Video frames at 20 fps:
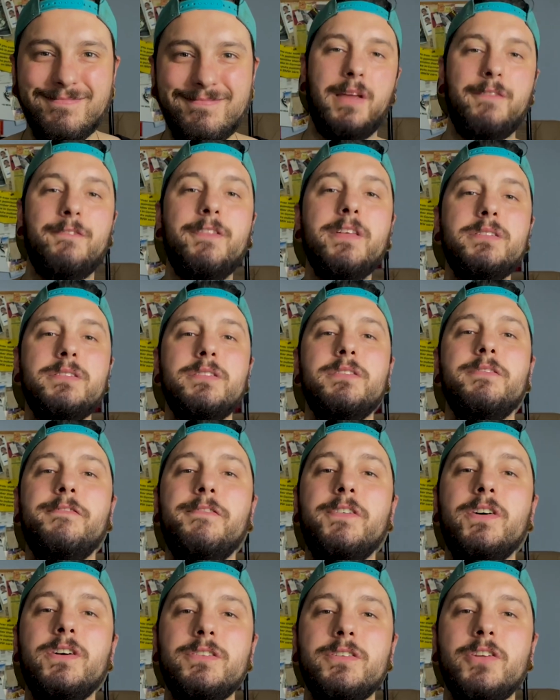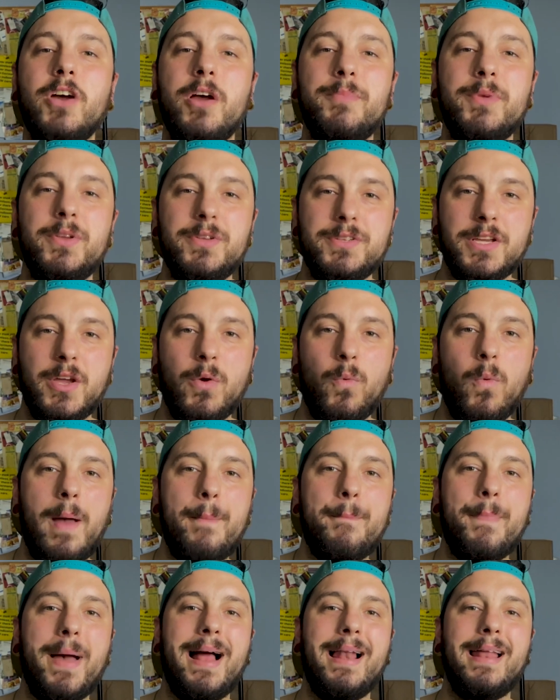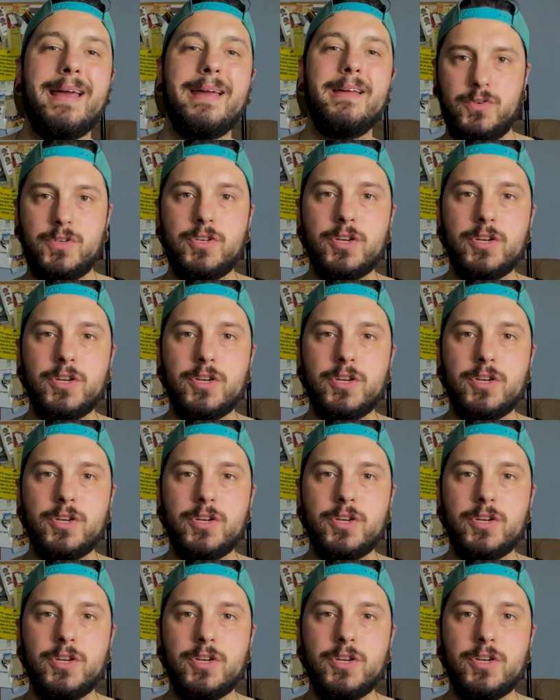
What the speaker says: If this is the first time using a wet palette,